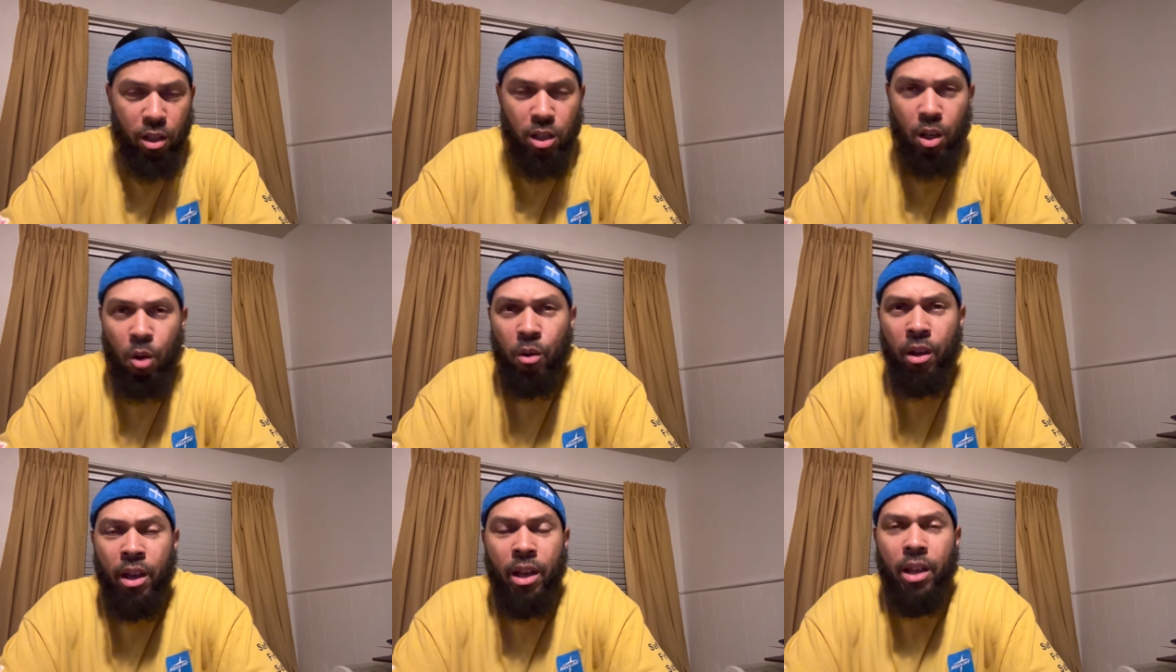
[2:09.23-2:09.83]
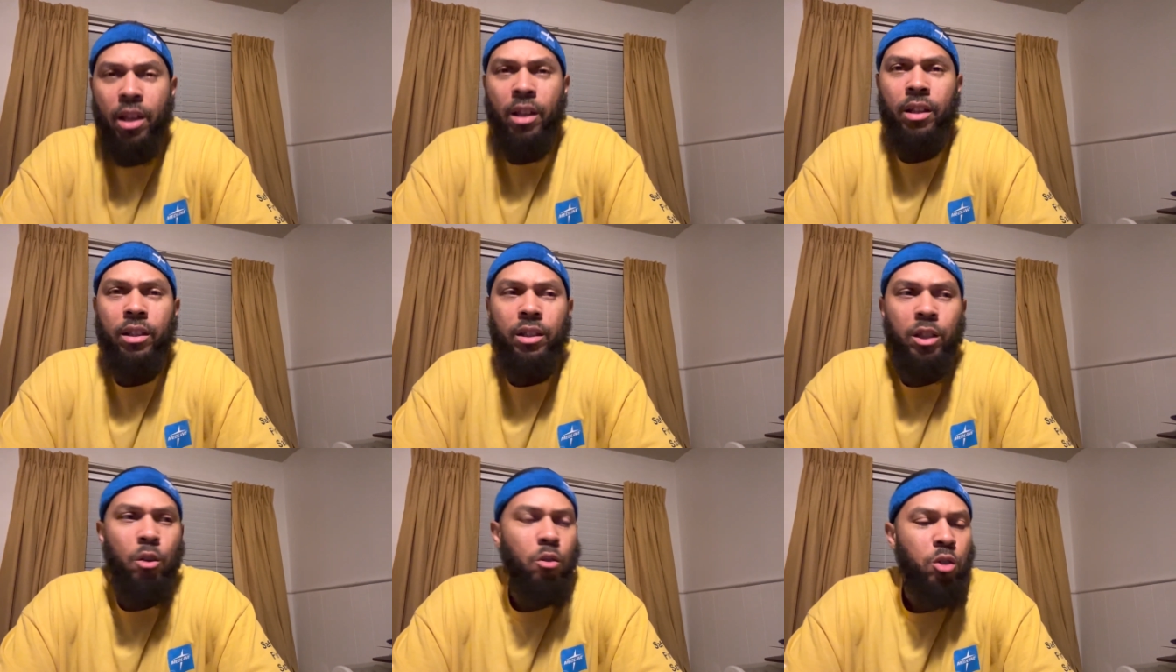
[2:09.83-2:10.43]
So
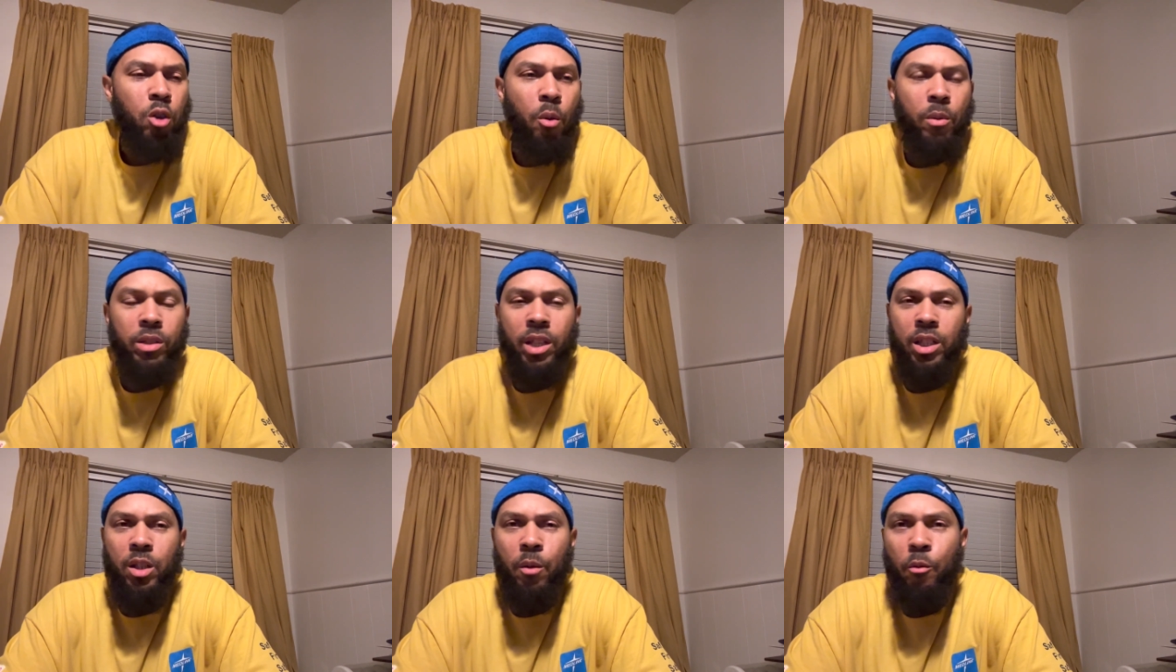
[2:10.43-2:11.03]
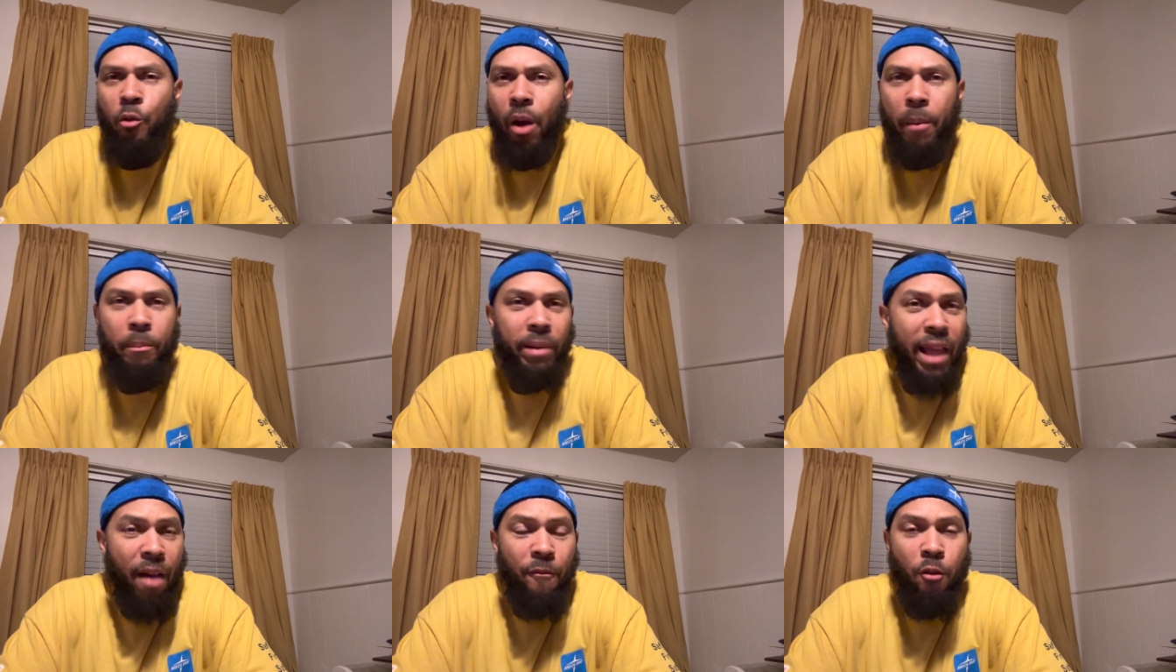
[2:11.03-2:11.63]
YouTube was just a great
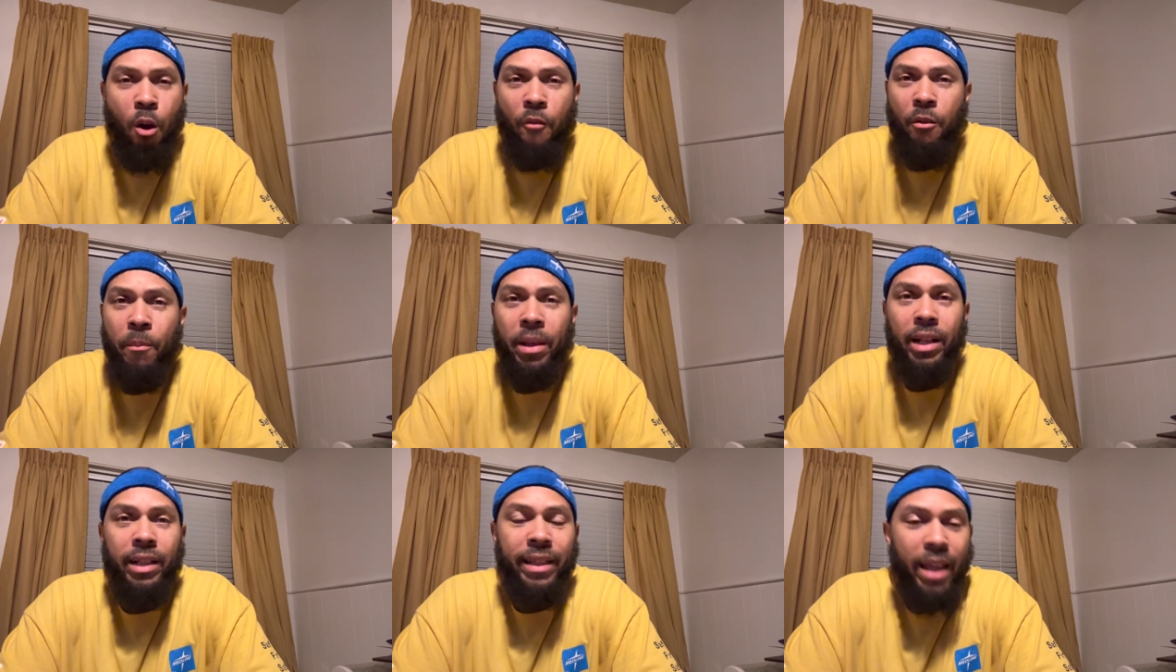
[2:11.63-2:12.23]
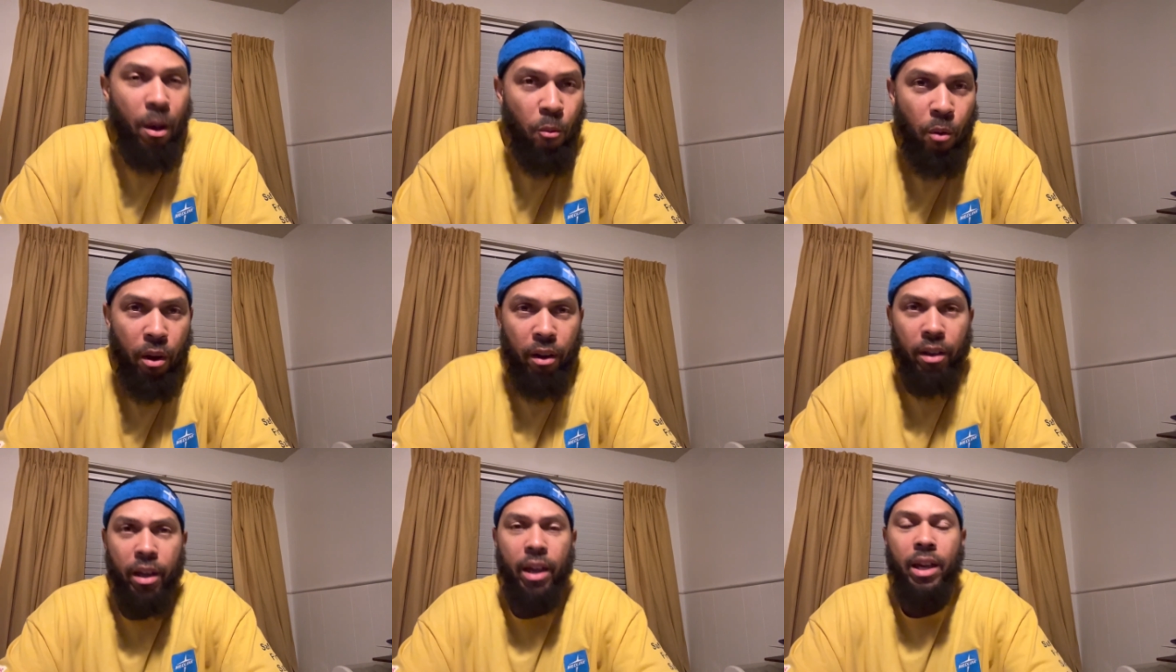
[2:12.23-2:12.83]
platform for me to
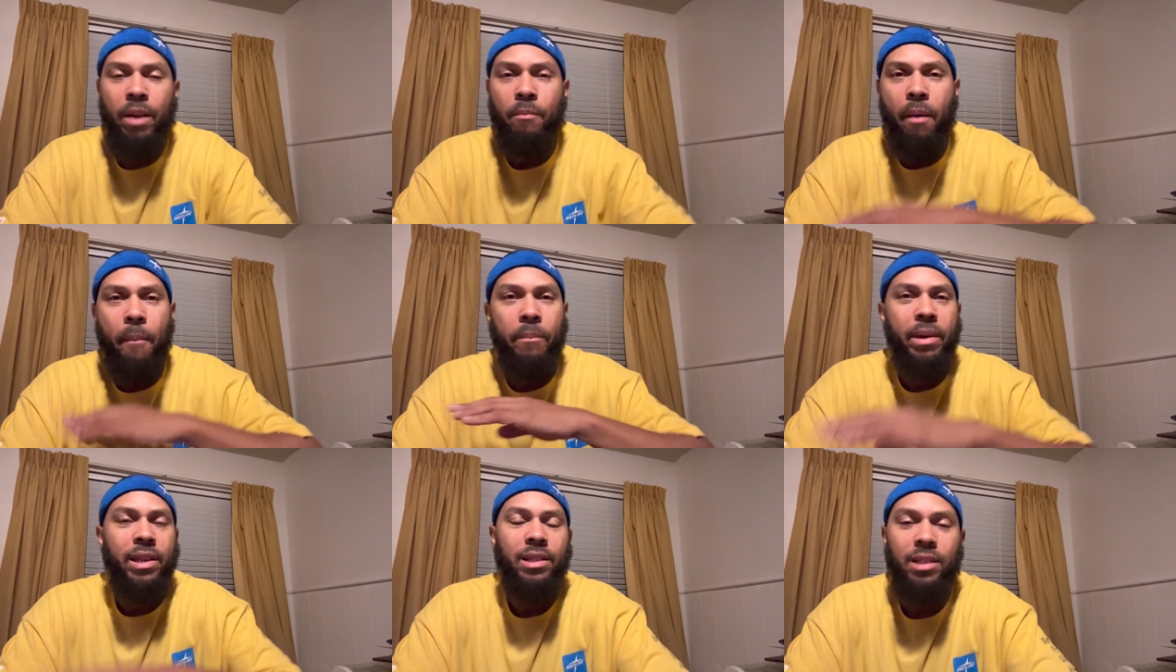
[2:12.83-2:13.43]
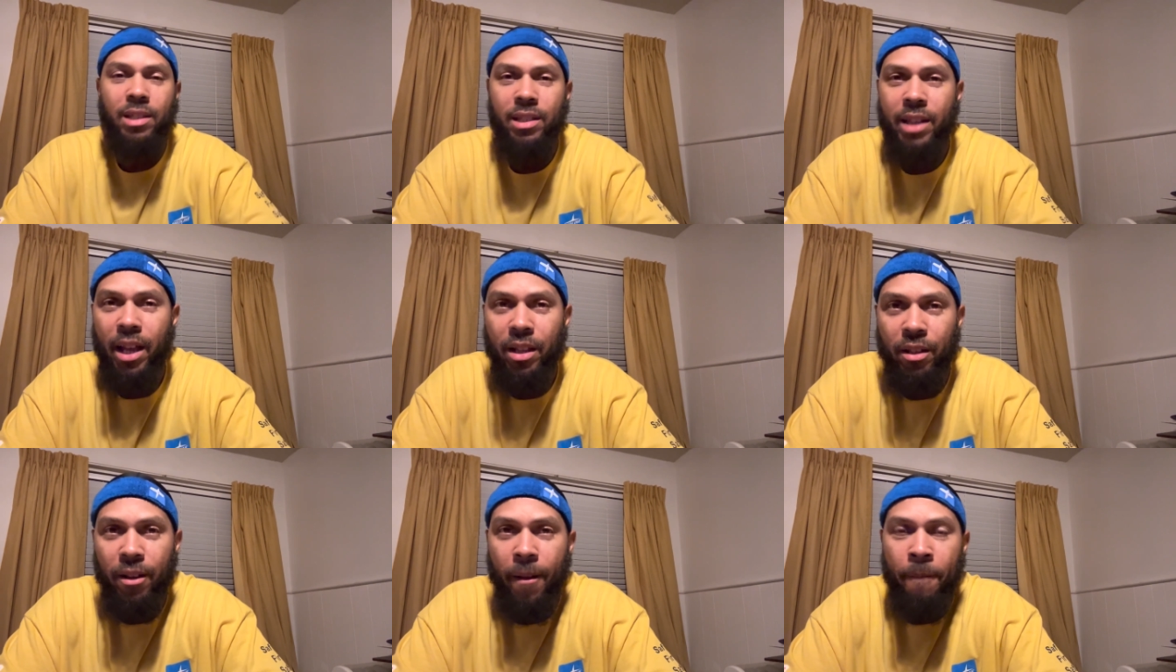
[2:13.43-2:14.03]
network and get my businesses
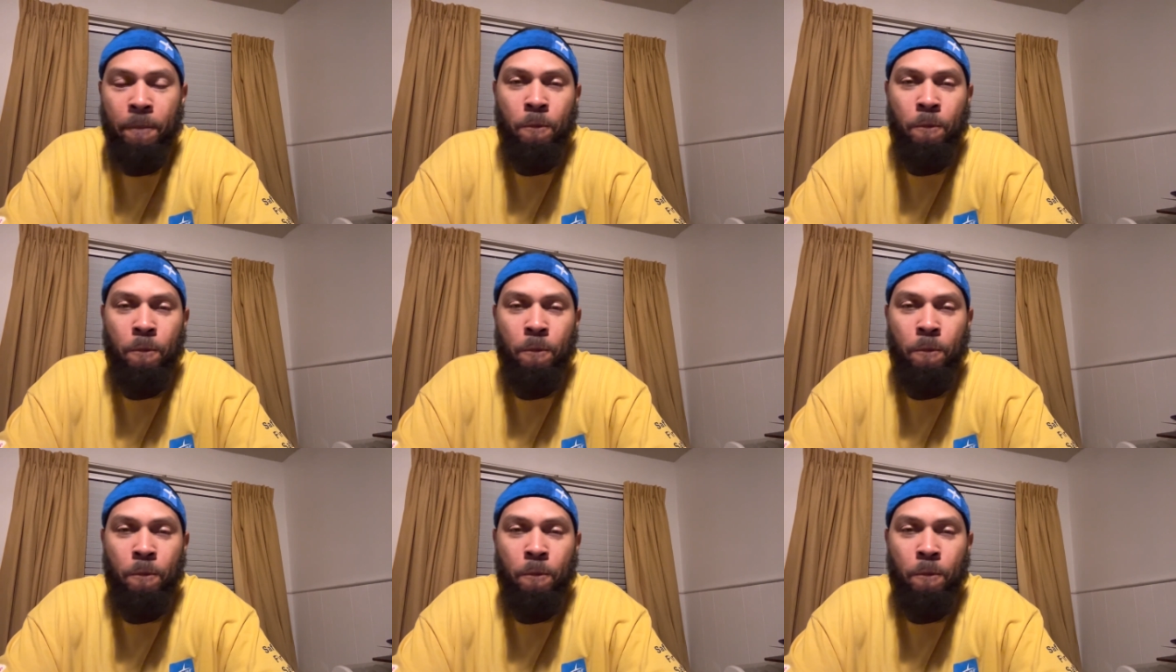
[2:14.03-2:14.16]
out there.